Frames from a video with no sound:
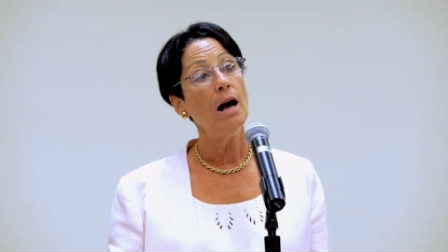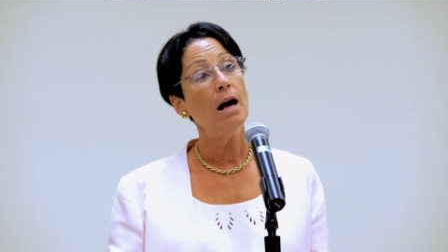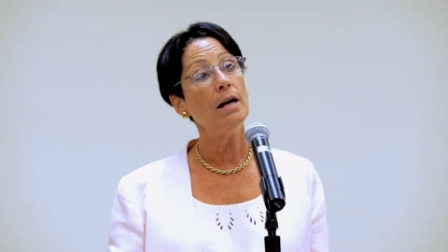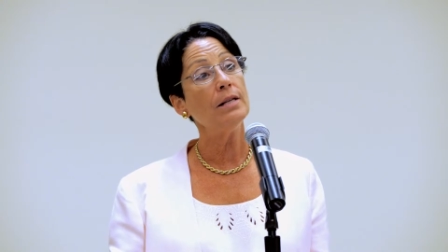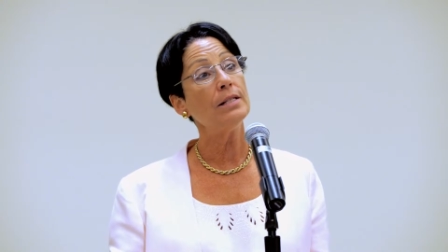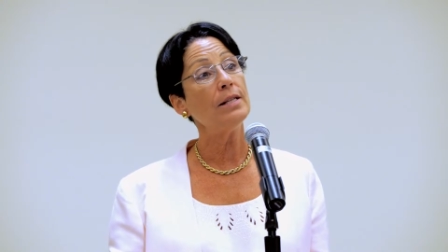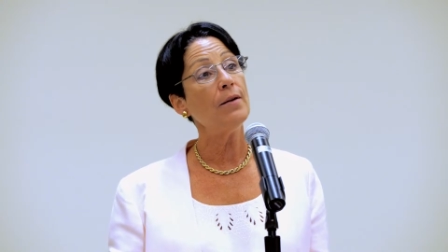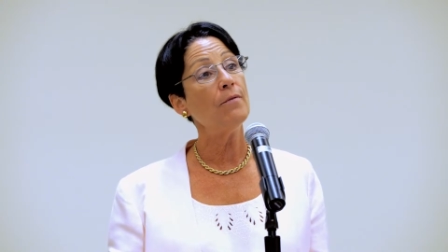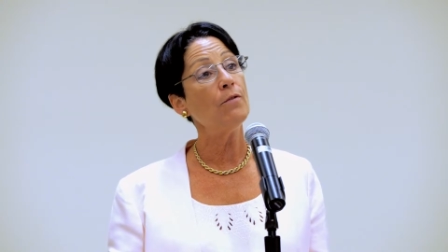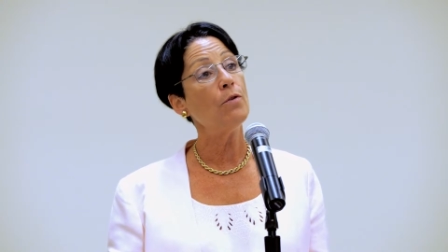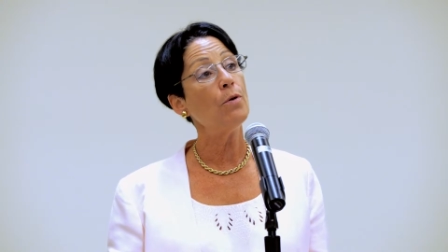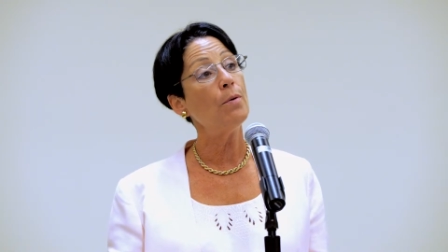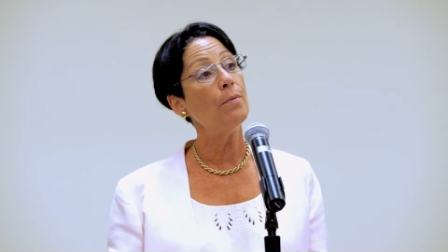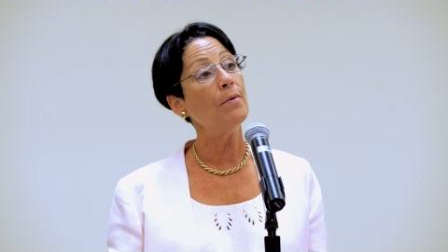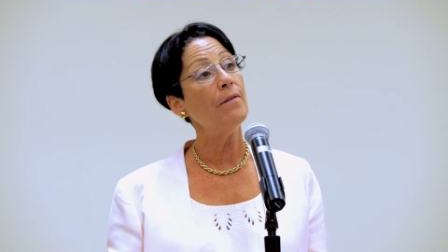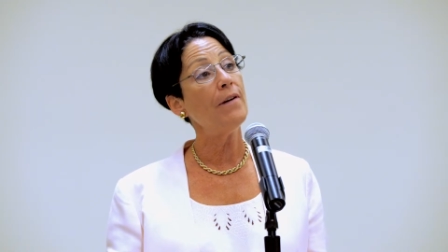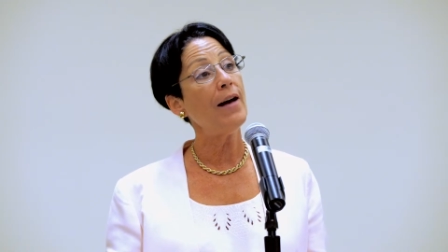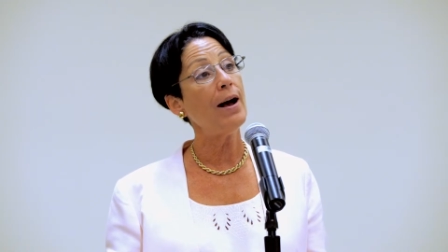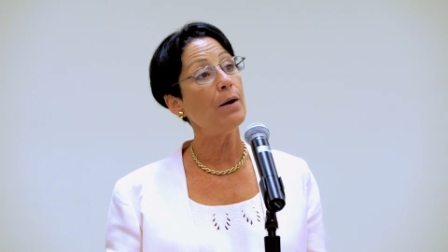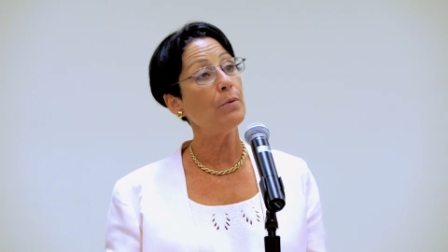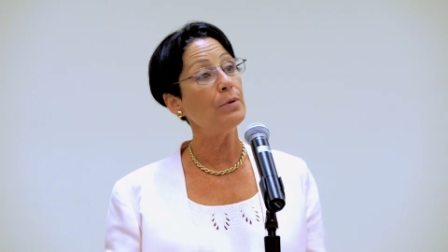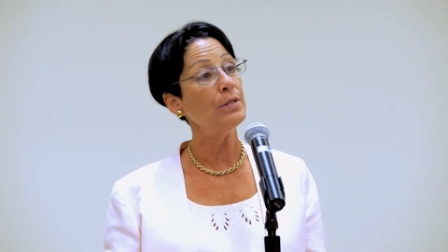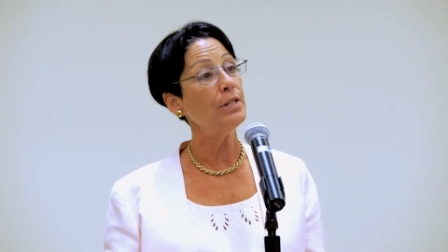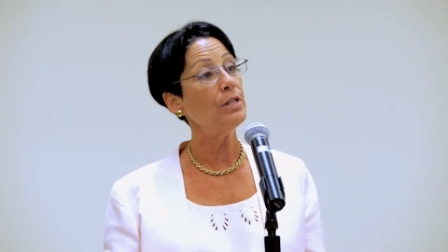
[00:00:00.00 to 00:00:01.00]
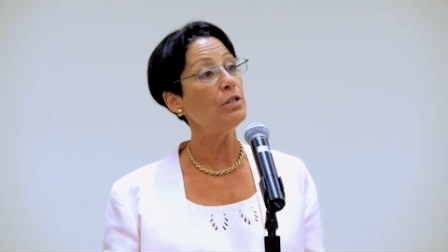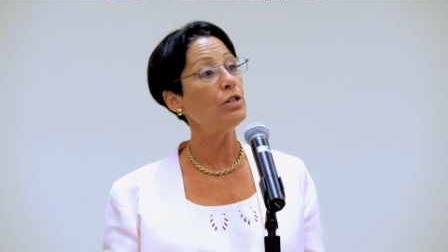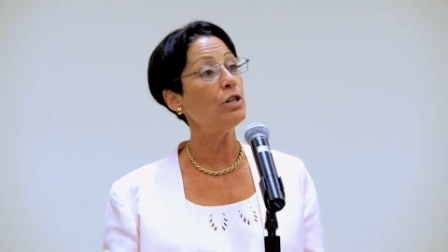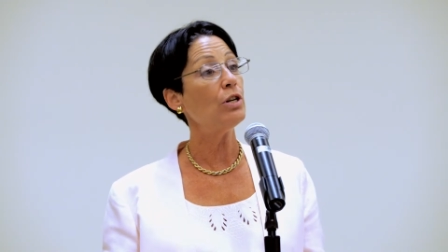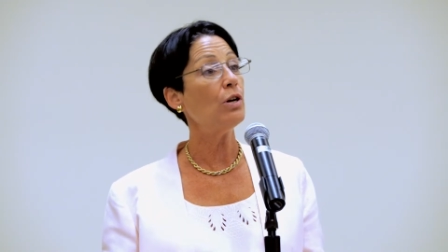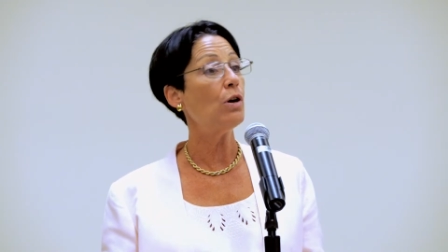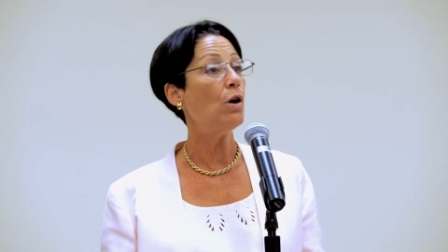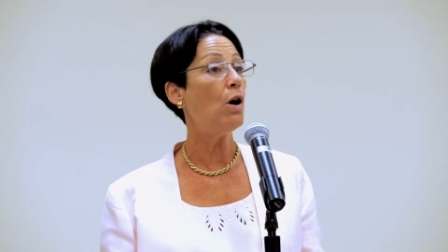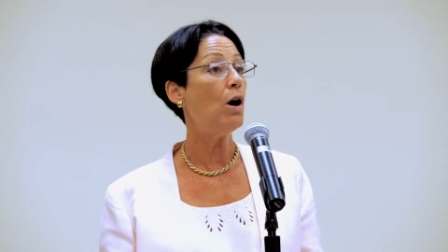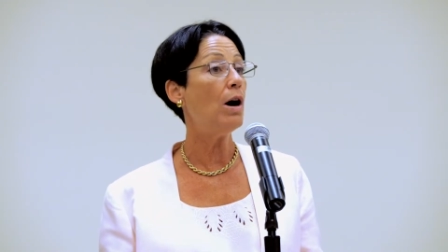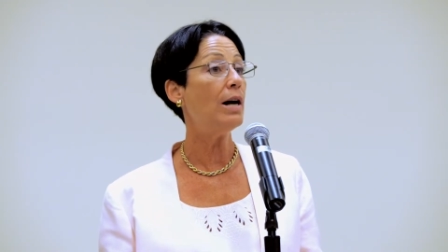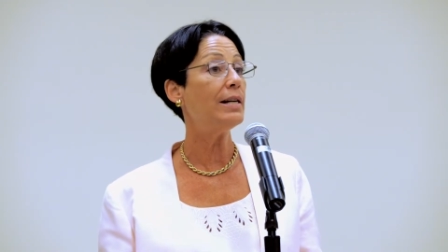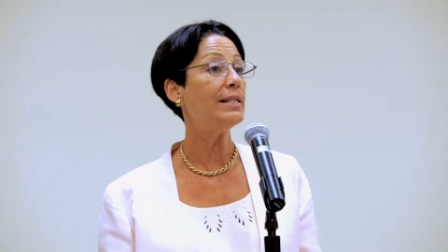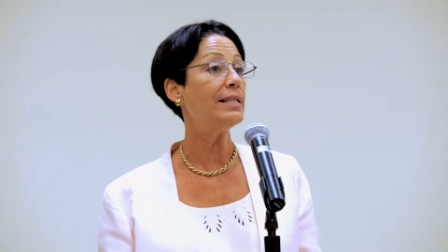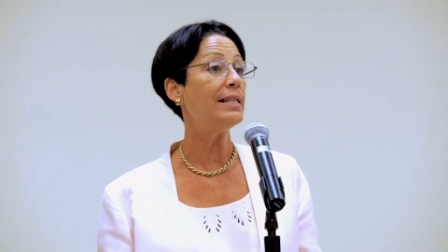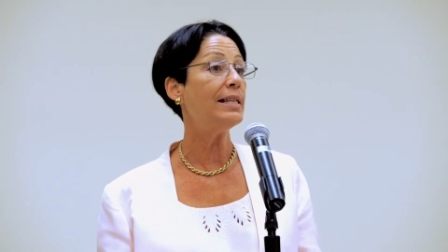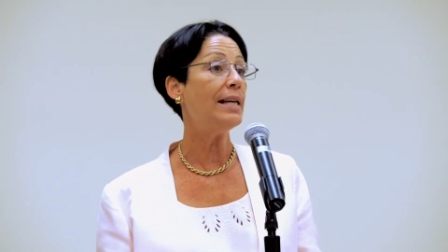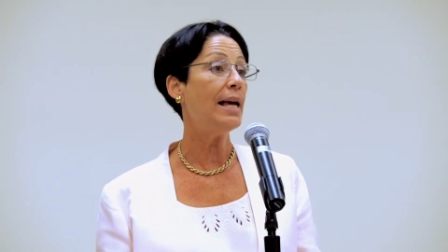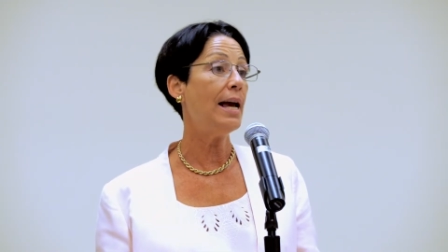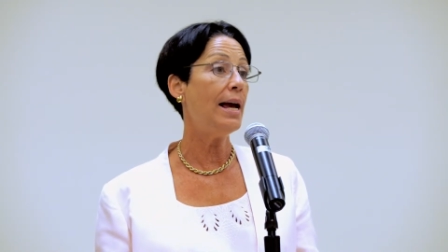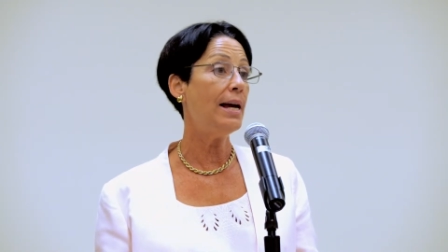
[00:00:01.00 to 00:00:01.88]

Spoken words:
some form of acquisition cost, the